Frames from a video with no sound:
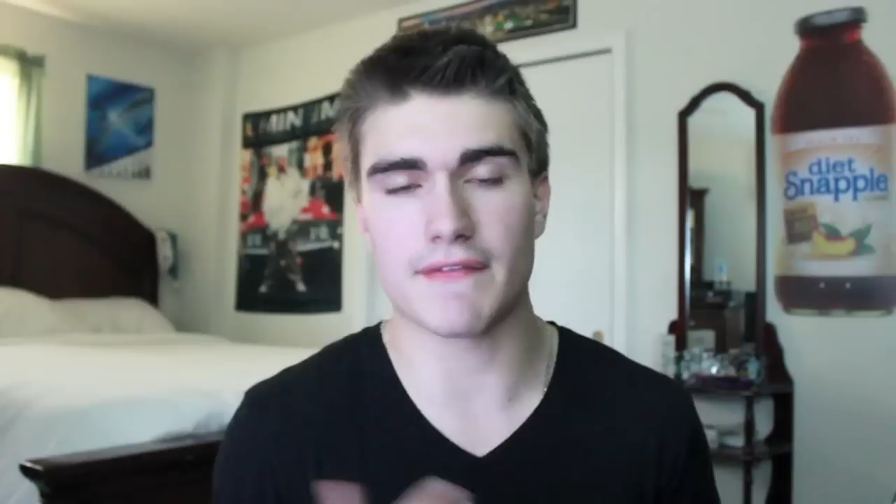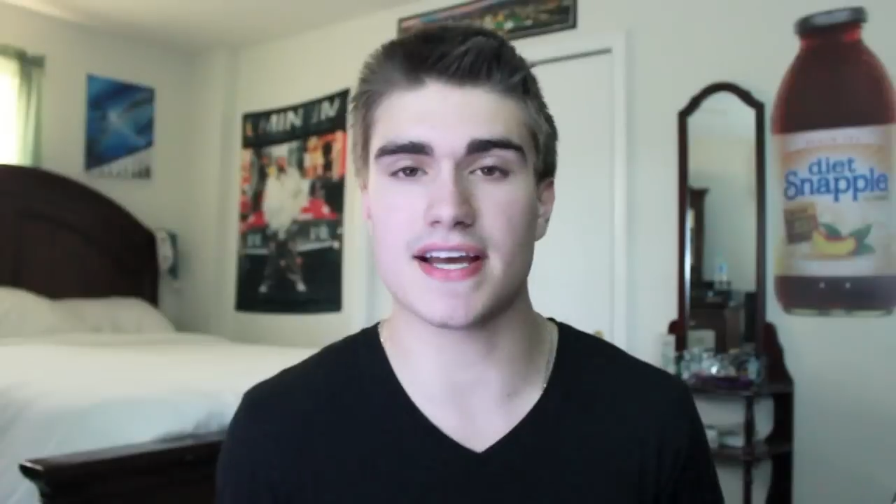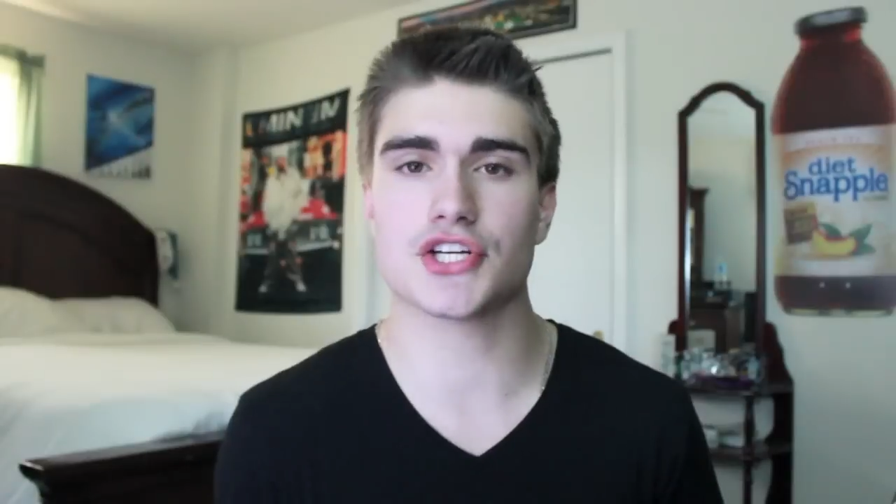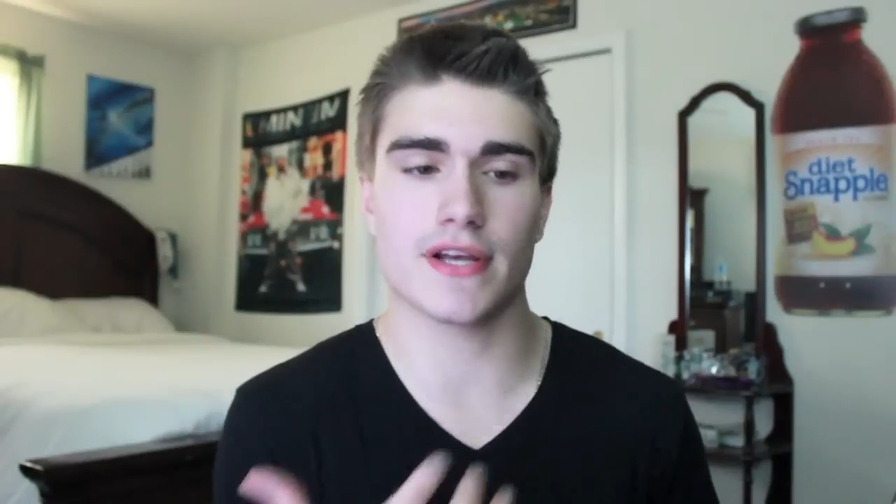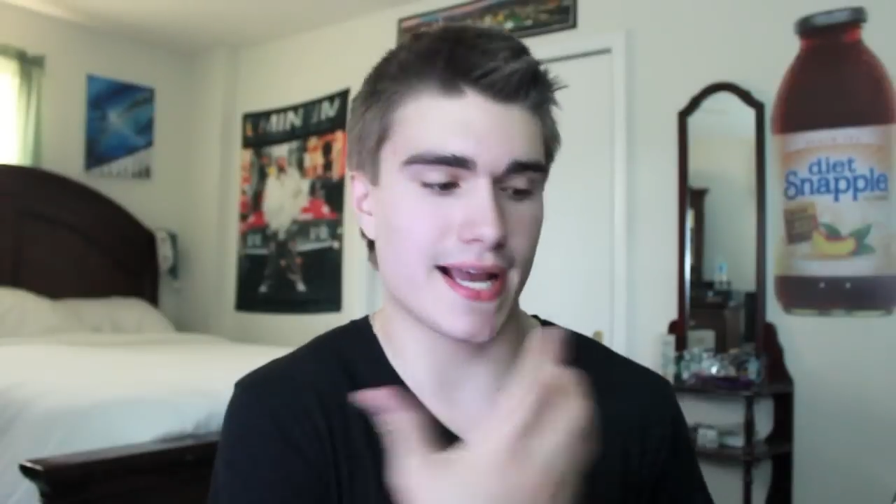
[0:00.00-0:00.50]

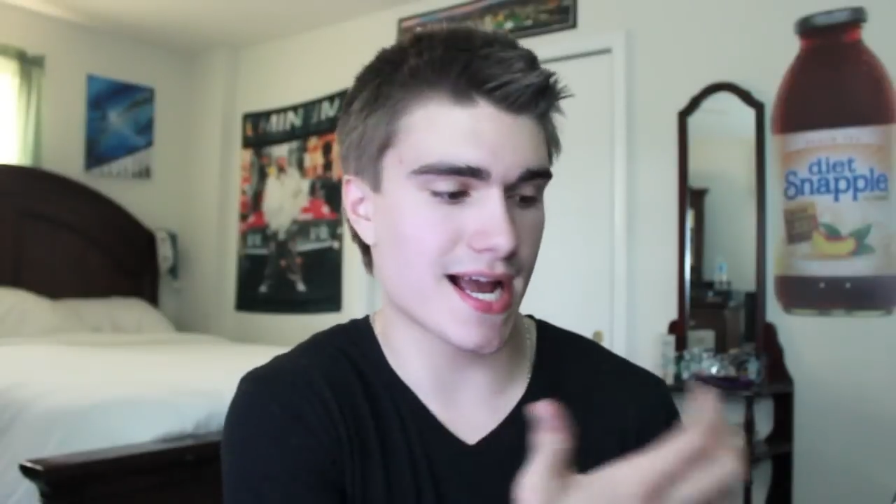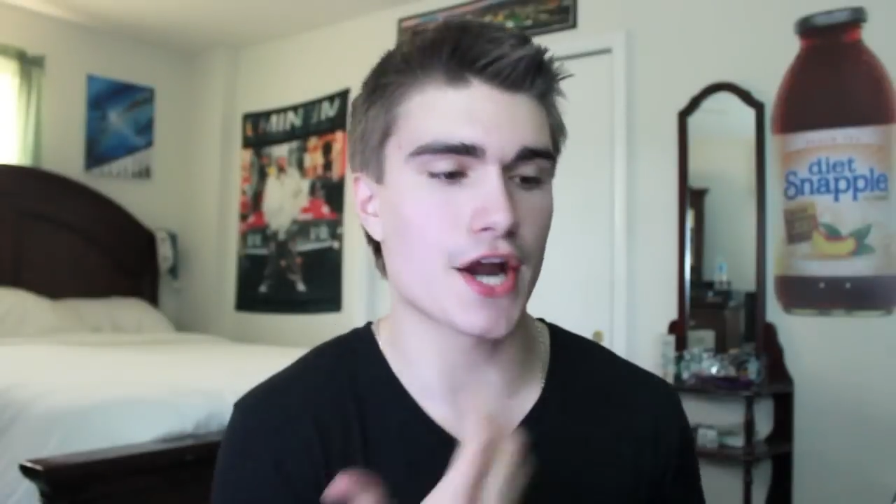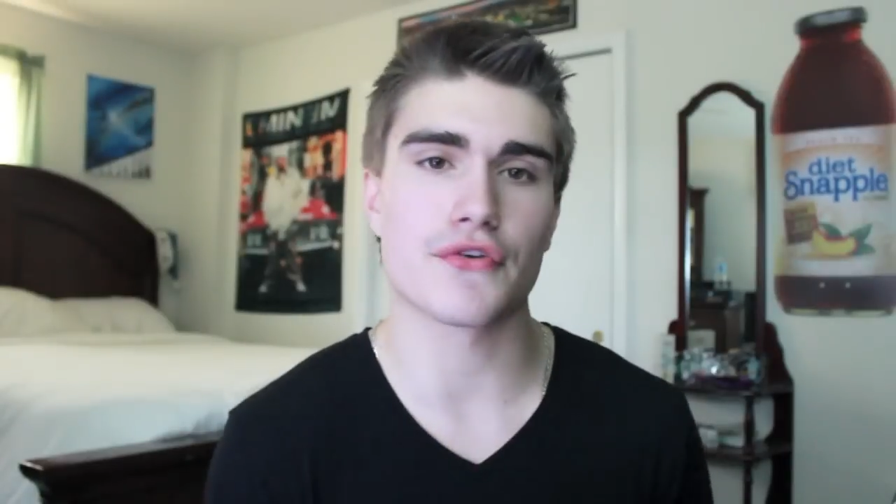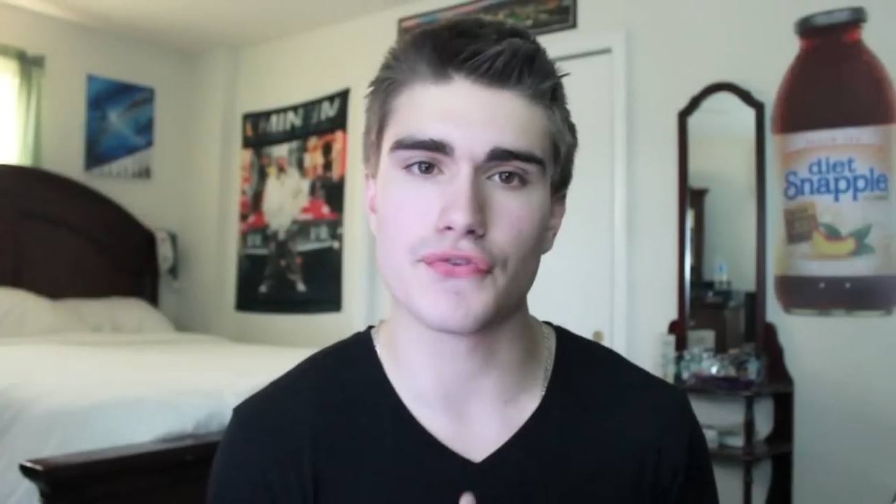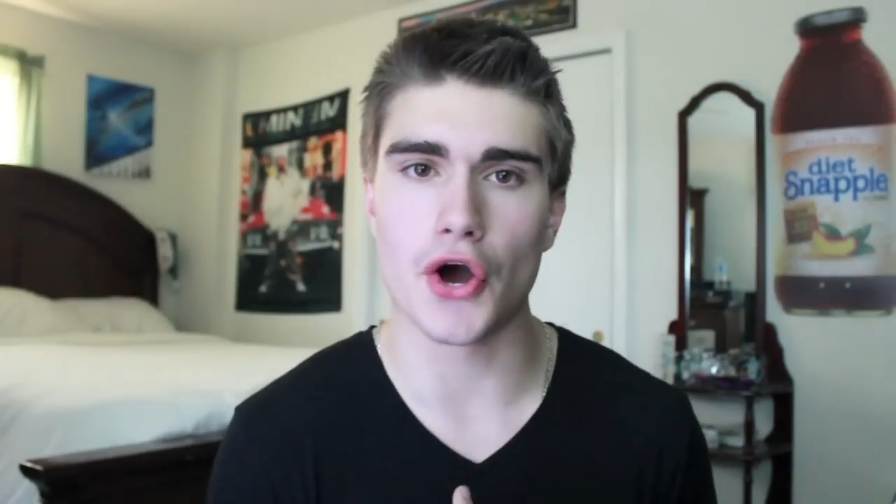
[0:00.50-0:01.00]
Eventually, I
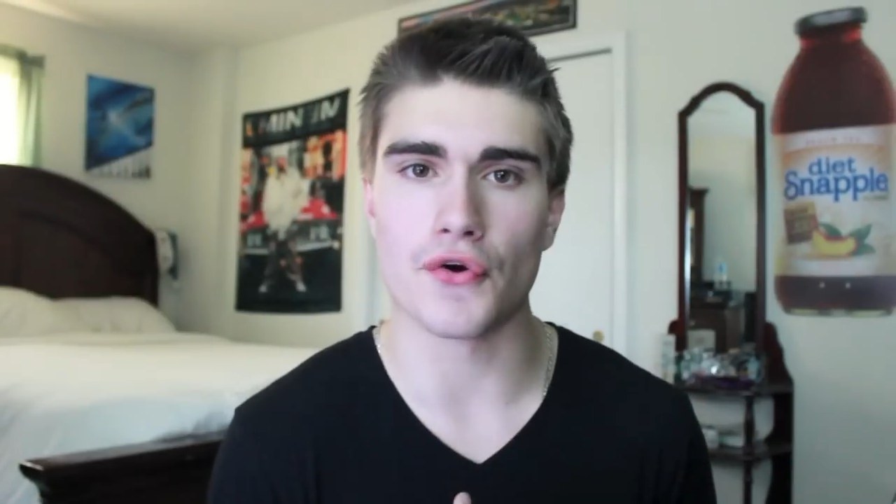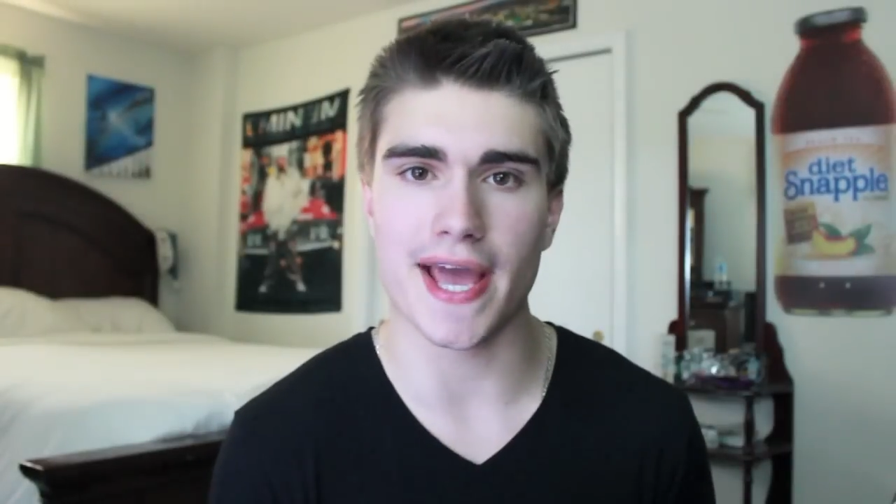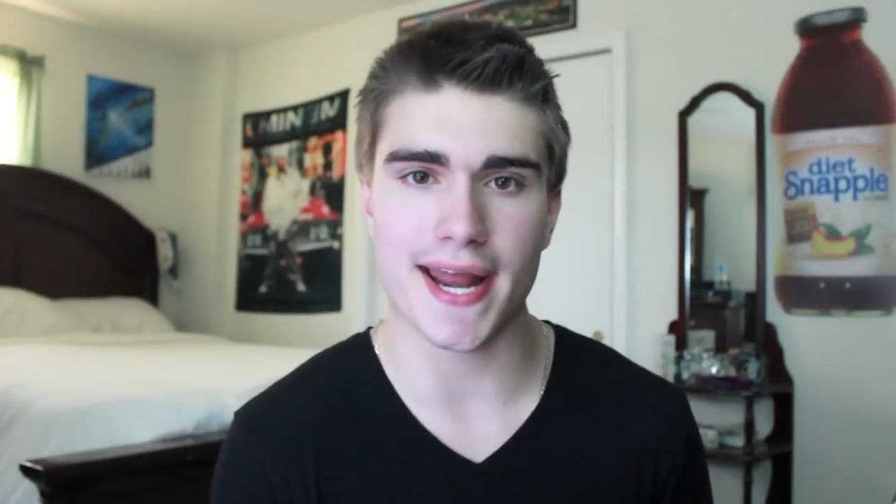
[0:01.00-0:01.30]
got her phone,